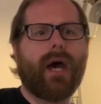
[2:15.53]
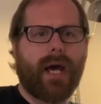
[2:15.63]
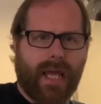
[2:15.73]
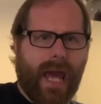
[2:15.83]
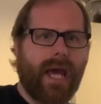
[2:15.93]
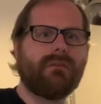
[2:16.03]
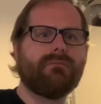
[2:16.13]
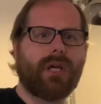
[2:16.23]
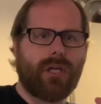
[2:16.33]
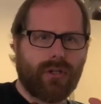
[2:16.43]
Again,
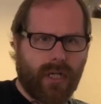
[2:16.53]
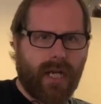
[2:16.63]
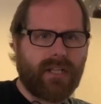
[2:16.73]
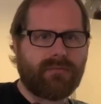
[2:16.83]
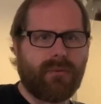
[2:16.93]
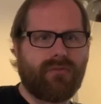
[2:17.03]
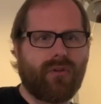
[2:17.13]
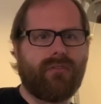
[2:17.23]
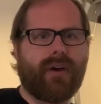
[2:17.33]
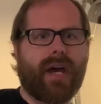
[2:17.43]
you're going to need to be
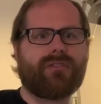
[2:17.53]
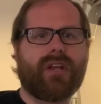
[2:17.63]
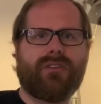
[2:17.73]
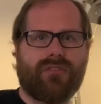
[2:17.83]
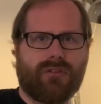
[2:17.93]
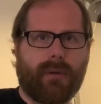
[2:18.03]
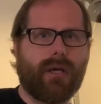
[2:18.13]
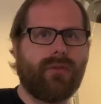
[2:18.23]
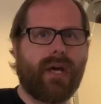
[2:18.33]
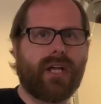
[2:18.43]
fully vaccinated to be
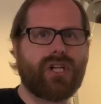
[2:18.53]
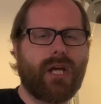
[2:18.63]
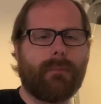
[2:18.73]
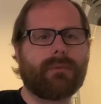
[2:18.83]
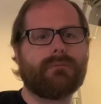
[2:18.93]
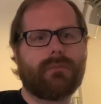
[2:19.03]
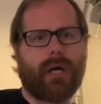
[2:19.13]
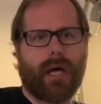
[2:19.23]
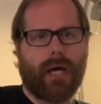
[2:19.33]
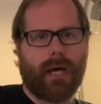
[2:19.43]
on that ship.
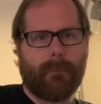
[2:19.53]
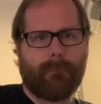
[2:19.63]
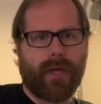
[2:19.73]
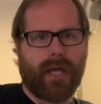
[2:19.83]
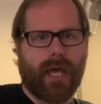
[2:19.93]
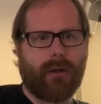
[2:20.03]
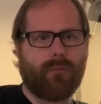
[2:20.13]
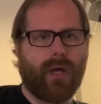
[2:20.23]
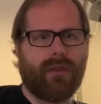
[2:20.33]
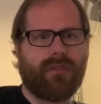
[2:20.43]
Again,
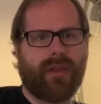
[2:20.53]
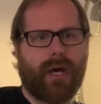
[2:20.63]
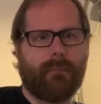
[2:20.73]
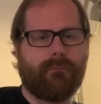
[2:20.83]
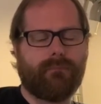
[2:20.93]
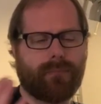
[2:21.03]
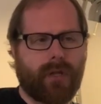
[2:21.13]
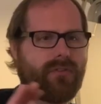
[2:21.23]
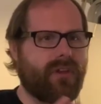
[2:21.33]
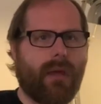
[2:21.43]
with
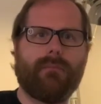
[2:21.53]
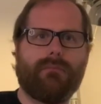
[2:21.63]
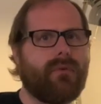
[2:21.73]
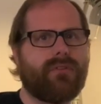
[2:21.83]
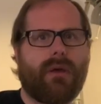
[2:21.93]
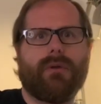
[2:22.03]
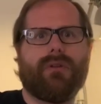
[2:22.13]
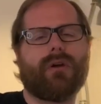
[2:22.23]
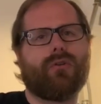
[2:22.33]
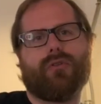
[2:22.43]
same
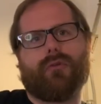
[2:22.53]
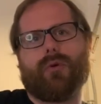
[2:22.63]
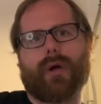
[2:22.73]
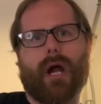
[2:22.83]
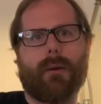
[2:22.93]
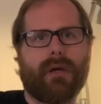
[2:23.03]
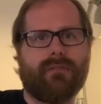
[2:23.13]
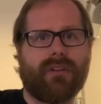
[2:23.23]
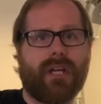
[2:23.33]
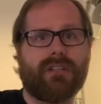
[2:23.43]
across the Royal Caribbean
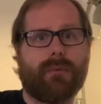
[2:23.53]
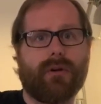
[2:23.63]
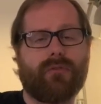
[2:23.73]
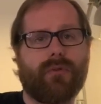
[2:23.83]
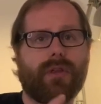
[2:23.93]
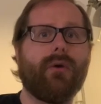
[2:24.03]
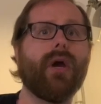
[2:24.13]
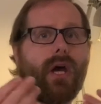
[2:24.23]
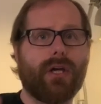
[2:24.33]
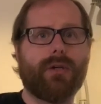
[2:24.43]
fleet, to be honest with you.
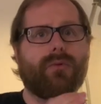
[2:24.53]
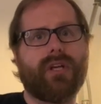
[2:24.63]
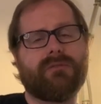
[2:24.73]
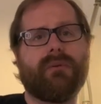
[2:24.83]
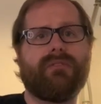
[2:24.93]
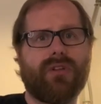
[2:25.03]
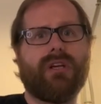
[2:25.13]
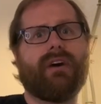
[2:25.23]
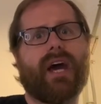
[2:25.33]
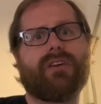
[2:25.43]
You will need to be
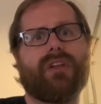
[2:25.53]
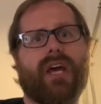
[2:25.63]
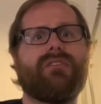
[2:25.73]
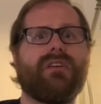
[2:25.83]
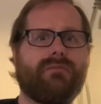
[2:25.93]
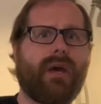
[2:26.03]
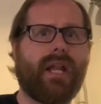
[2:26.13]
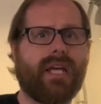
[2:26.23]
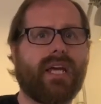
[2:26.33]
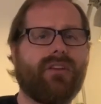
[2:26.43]
fully vaccinated.
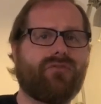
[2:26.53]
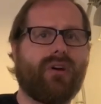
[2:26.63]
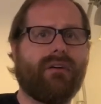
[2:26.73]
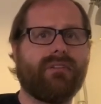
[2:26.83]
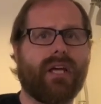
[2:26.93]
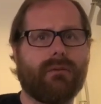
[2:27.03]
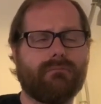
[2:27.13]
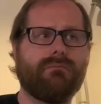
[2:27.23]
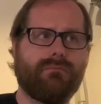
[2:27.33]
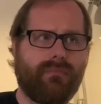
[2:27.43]
Any kids travelling,
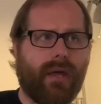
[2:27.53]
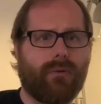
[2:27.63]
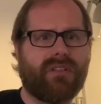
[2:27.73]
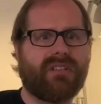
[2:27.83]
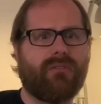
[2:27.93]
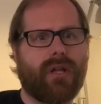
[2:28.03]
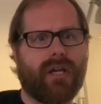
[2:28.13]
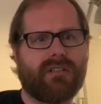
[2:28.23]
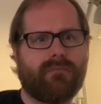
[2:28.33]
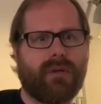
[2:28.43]
they will need to have a
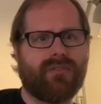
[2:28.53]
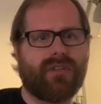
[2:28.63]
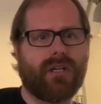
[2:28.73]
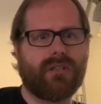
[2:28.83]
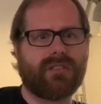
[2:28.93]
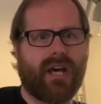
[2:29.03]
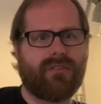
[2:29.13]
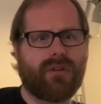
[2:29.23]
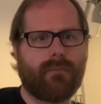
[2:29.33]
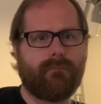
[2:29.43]
negative PCR test.